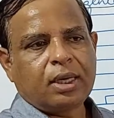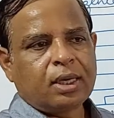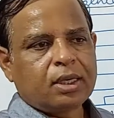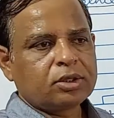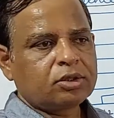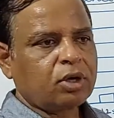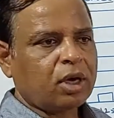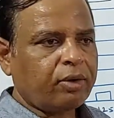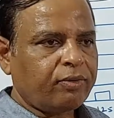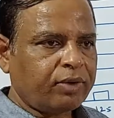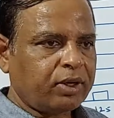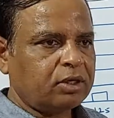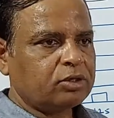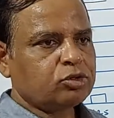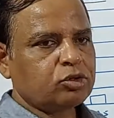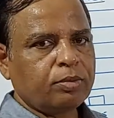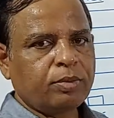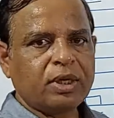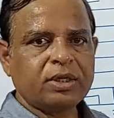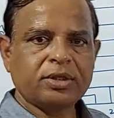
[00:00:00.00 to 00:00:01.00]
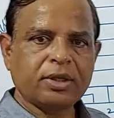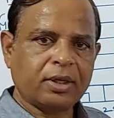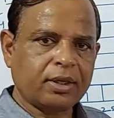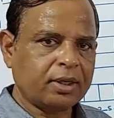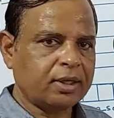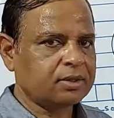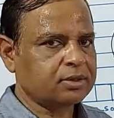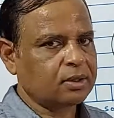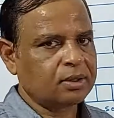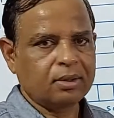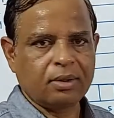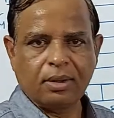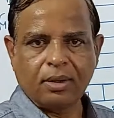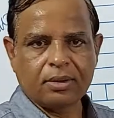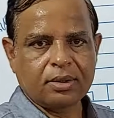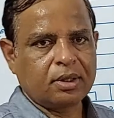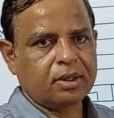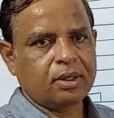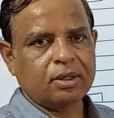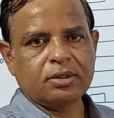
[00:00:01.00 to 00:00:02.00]
So every instrument generates a
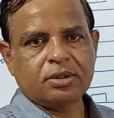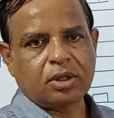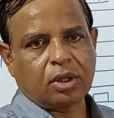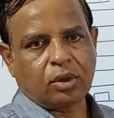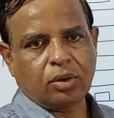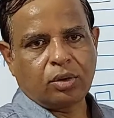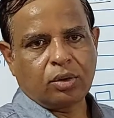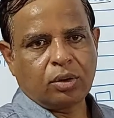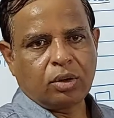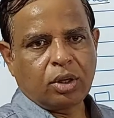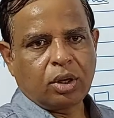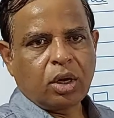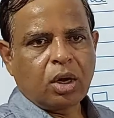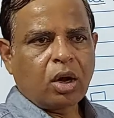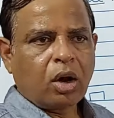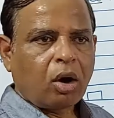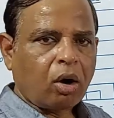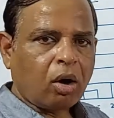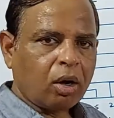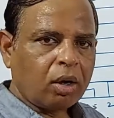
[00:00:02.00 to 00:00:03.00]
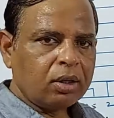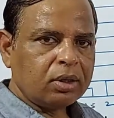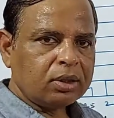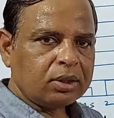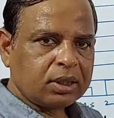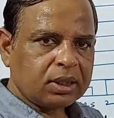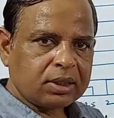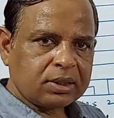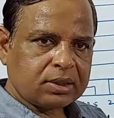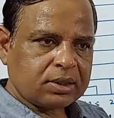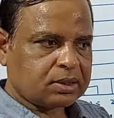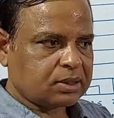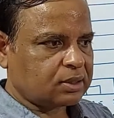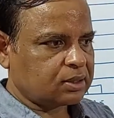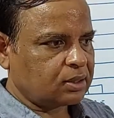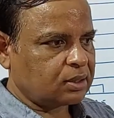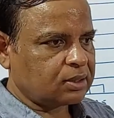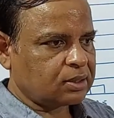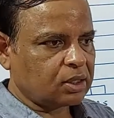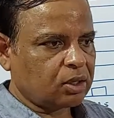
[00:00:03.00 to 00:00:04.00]
certain sound. All these
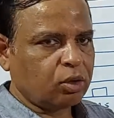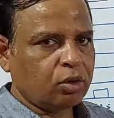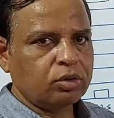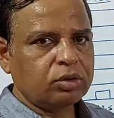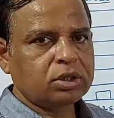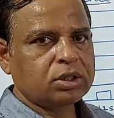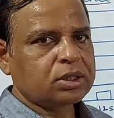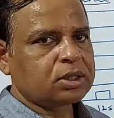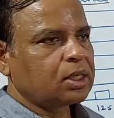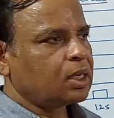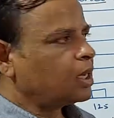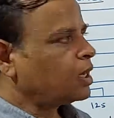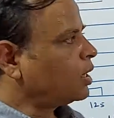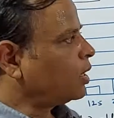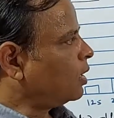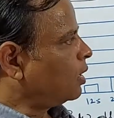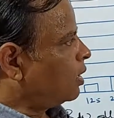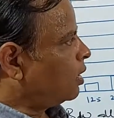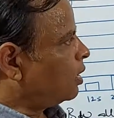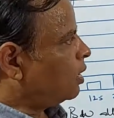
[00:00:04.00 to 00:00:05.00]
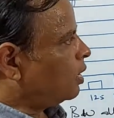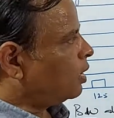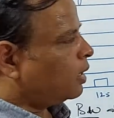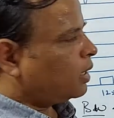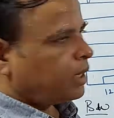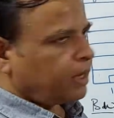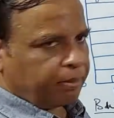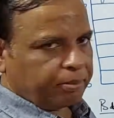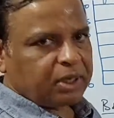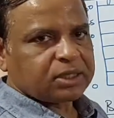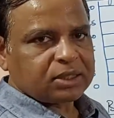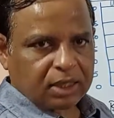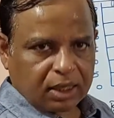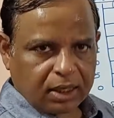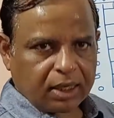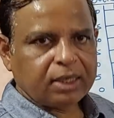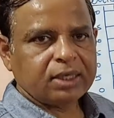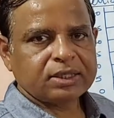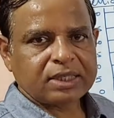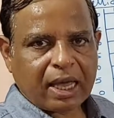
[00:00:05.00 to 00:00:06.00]
sounds, it means
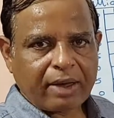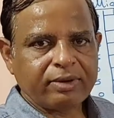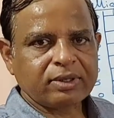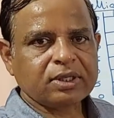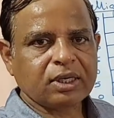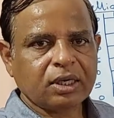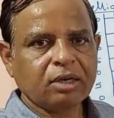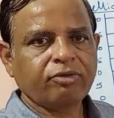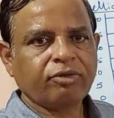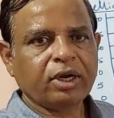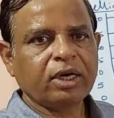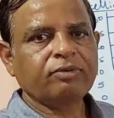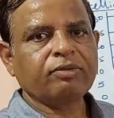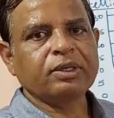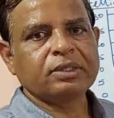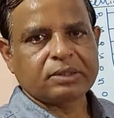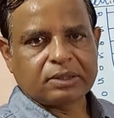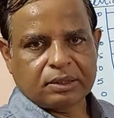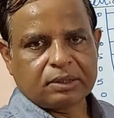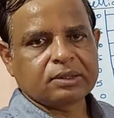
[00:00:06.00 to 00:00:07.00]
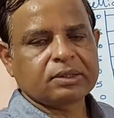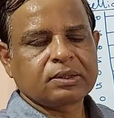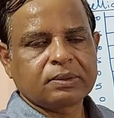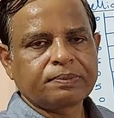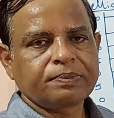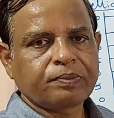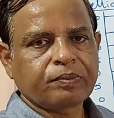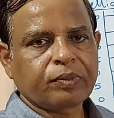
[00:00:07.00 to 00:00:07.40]
it is having certain frequencies.